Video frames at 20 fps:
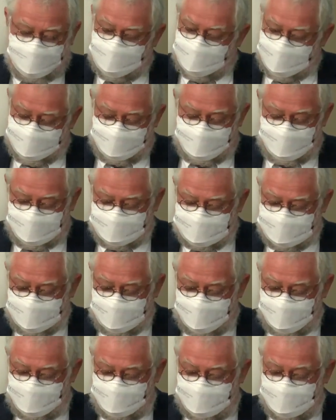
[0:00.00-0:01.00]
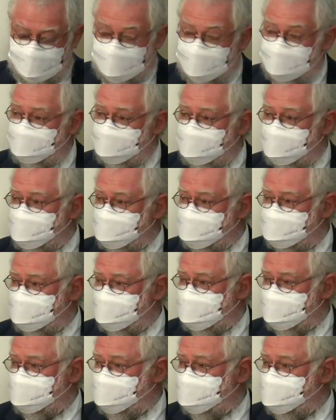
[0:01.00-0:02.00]
Everyone's argument can be
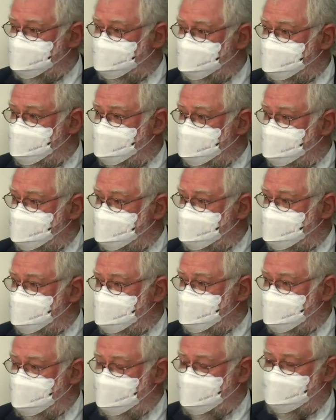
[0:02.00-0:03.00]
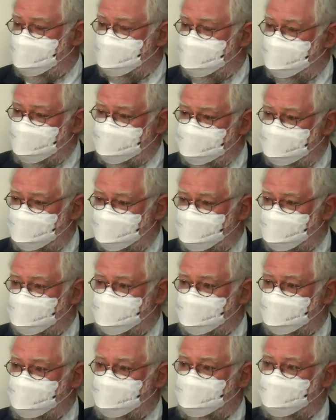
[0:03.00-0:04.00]
considered. And the best
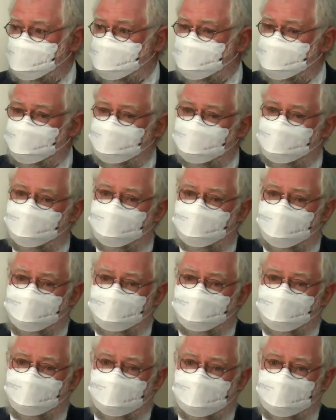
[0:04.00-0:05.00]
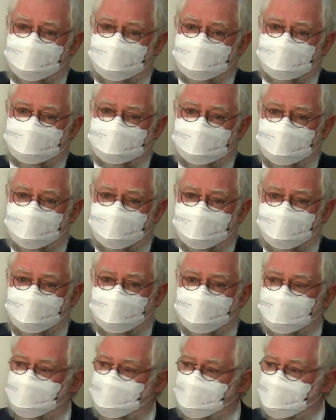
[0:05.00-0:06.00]
solution for everyone is
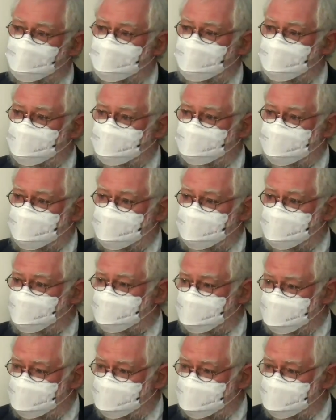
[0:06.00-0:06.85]
then taken.